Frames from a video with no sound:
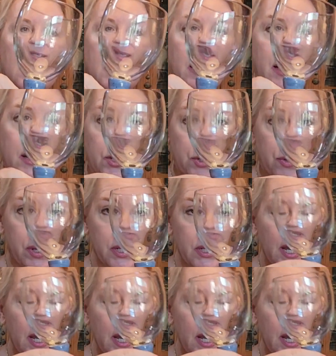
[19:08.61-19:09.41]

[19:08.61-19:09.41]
I'm going to as you can